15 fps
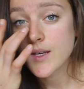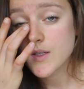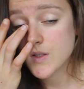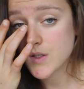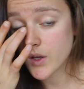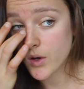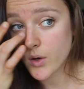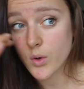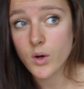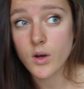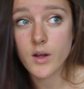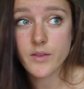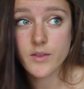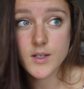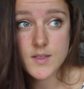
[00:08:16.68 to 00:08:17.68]

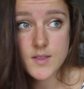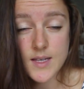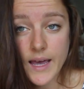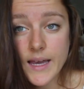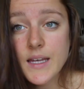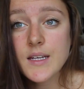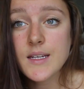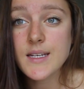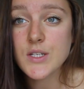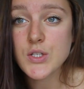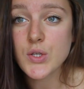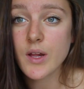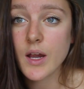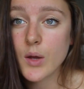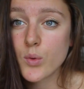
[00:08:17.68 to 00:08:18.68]
So the second
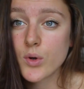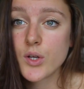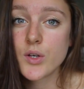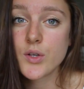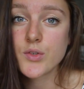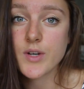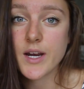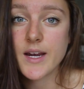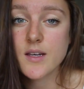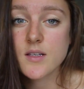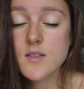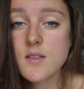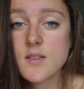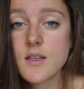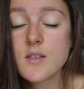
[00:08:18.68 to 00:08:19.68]
issue that I want to
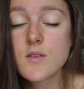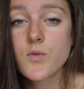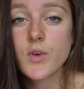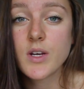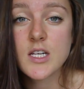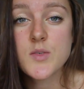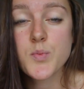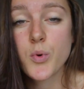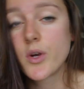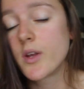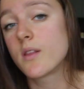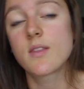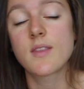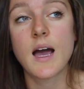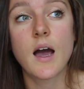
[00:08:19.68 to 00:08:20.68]
address is Freelee's
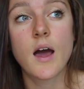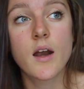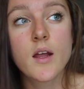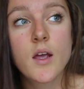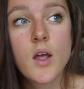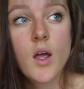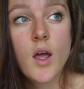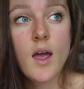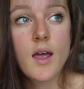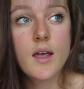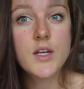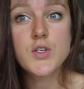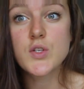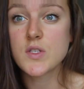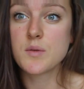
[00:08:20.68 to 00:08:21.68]
point that
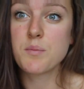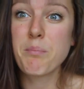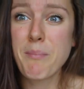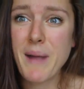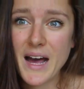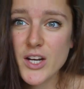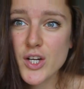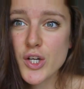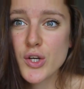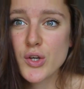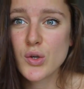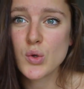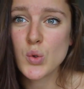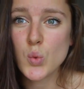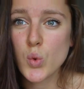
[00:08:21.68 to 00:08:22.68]
it doesn't matter
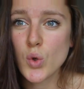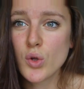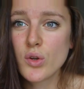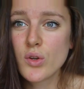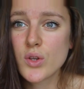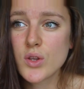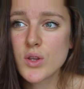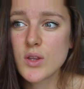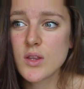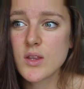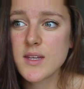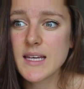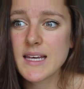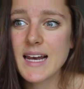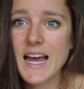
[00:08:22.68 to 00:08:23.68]
who won
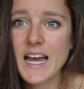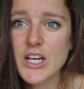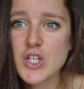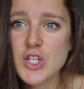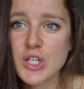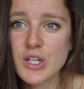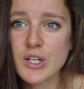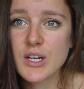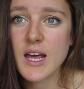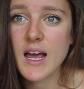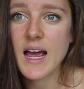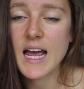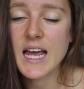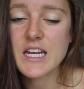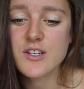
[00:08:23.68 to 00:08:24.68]
the election,
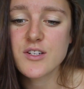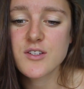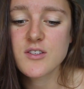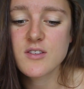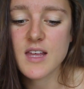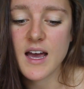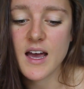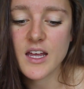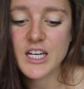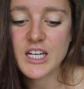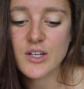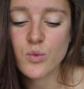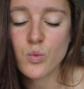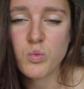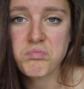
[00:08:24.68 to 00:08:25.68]
and
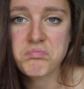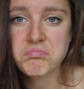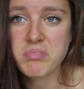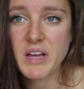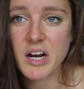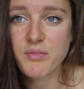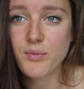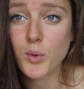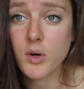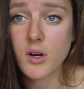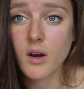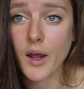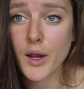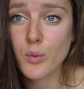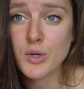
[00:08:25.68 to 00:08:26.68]
that
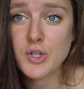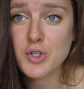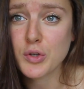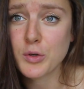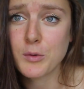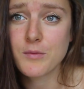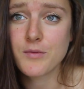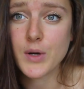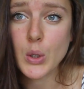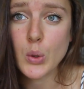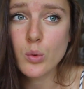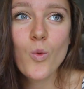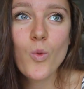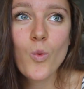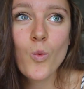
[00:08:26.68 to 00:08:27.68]
therefore, like, we shouldn't
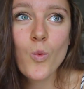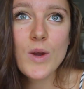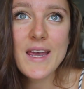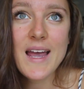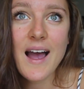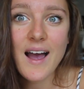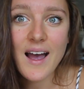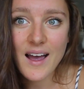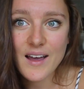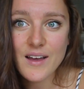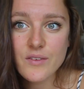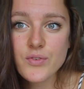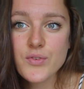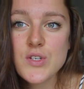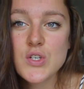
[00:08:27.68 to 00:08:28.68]
vote. We
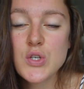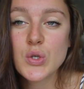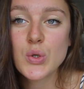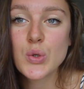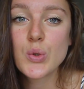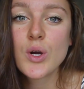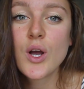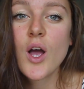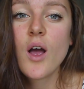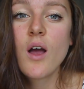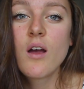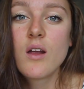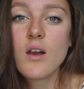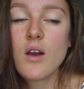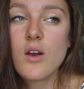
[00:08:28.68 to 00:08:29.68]
have to
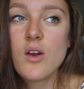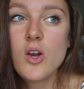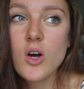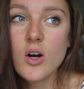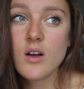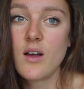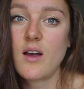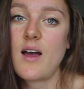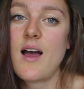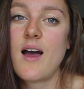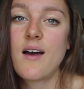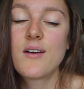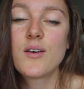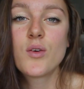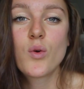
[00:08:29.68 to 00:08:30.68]
look
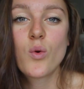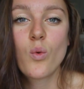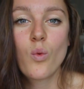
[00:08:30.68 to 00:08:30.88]
at